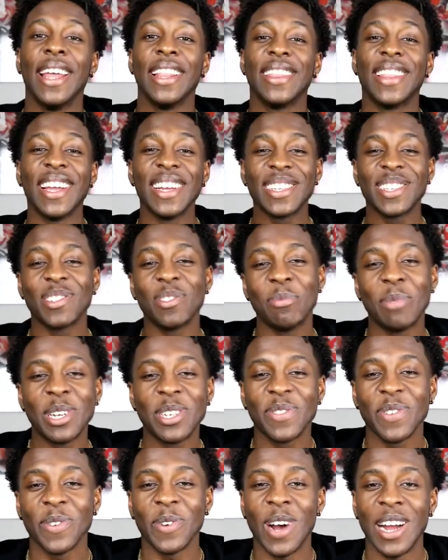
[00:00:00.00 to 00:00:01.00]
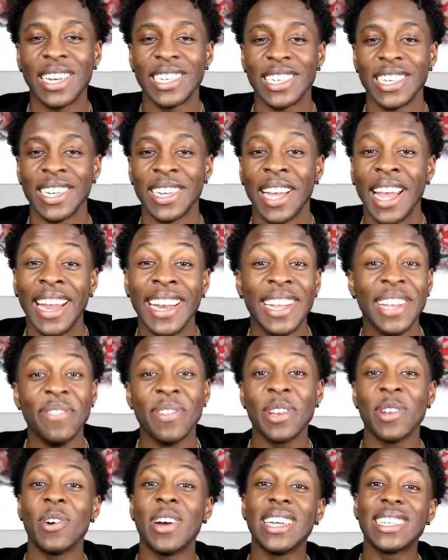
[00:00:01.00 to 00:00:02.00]
Thanks so much for watching. And
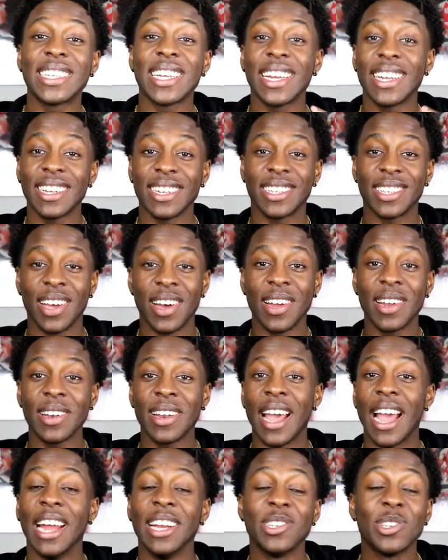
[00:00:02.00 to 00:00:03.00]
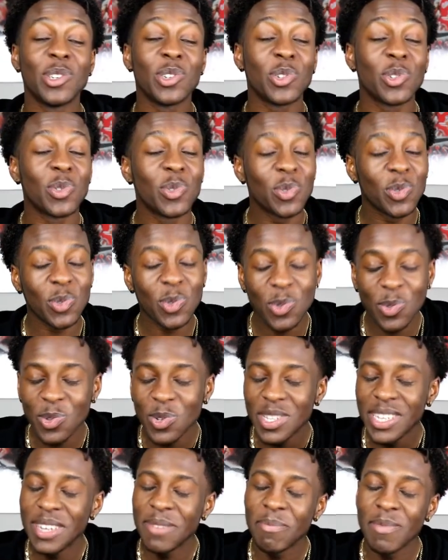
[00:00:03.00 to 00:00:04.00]
even though I say it a ton, I
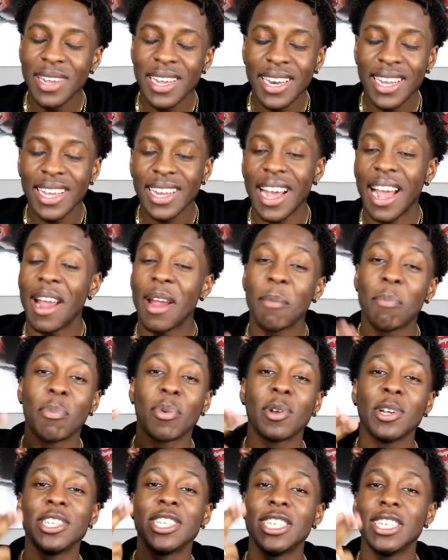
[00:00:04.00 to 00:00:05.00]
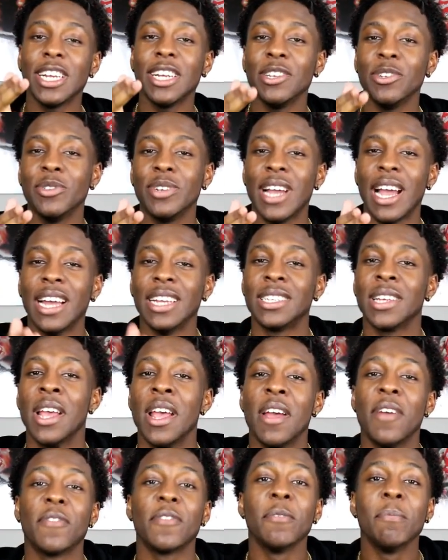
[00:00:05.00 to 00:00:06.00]
truly mean it. I appreciate you guys
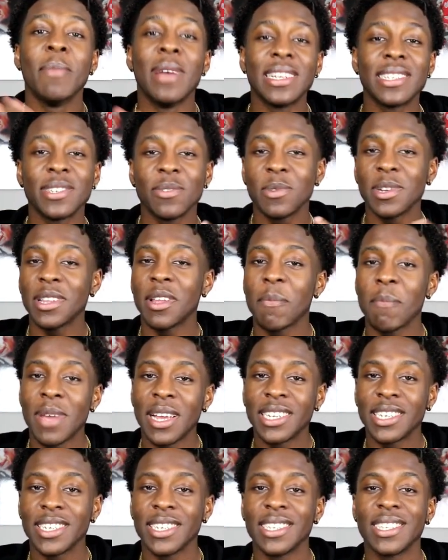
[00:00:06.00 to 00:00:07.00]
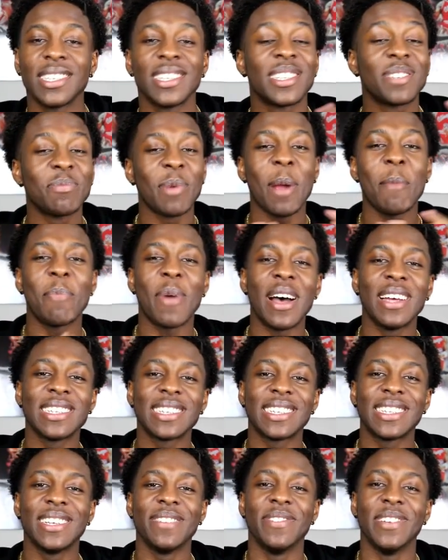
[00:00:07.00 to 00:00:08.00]
for messing with the mission to spread
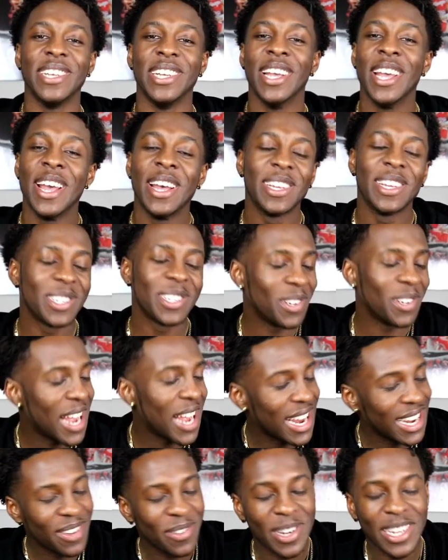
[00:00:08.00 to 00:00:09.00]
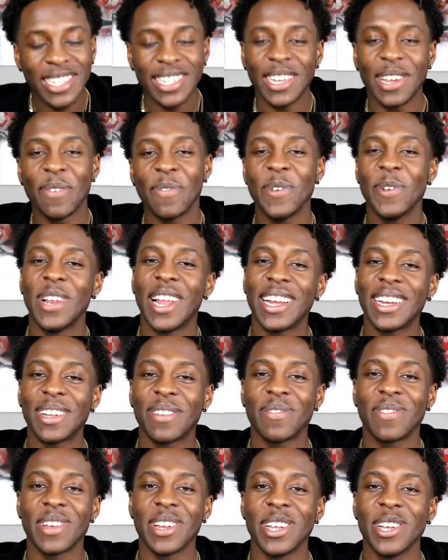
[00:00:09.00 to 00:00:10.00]
positivity. So anyways, if you like the
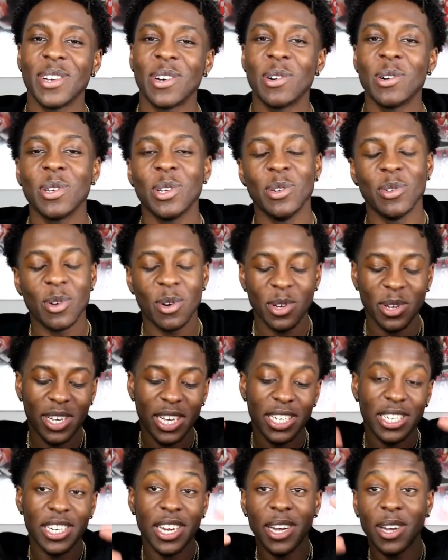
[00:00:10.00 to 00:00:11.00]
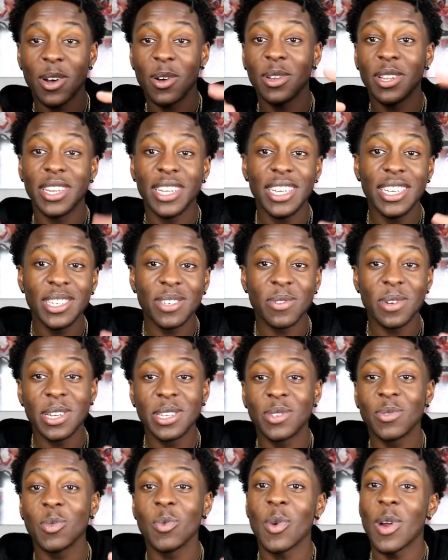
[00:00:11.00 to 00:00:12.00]
video, you know, you can check out these
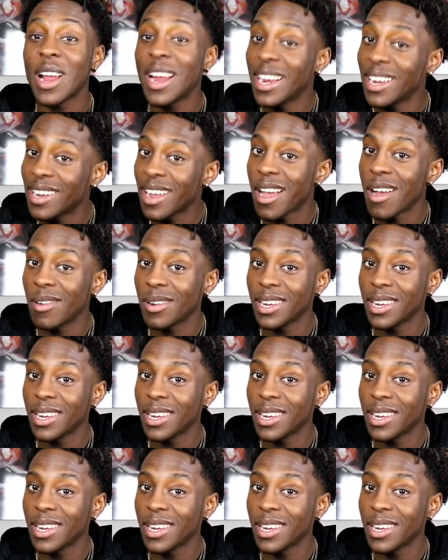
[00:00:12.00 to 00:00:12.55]
ones right down